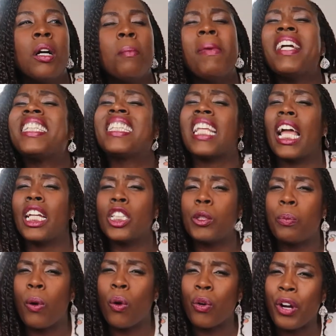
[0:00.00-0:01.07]
my science
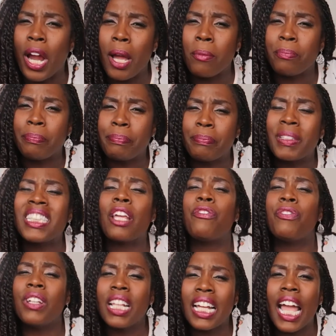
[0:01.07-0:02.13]
program because I
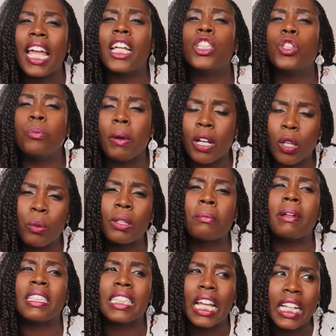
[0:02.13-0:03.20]
feel like I can do better with
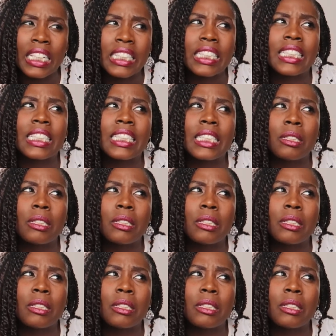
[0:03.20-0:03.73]
my science.